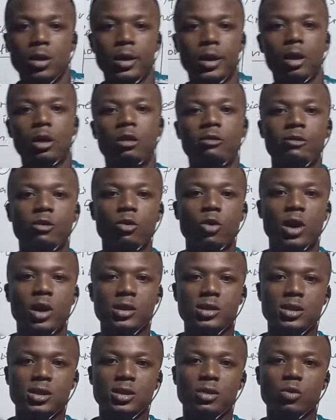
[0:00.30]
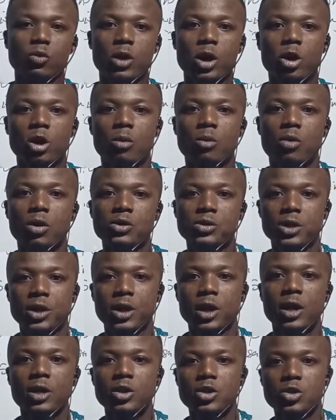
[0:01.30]
Hello viewers, welcome once
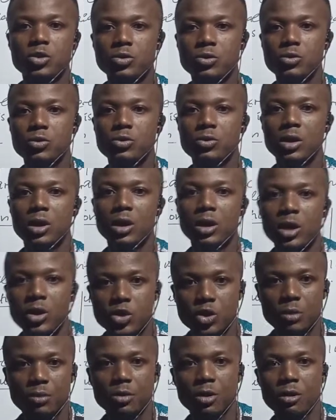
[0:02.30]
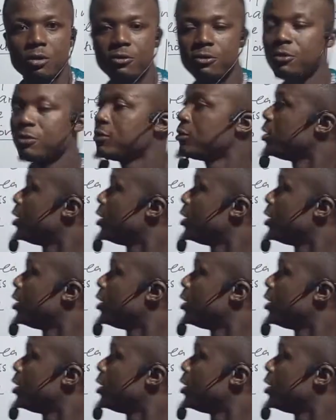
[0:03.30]
again to Esomnofu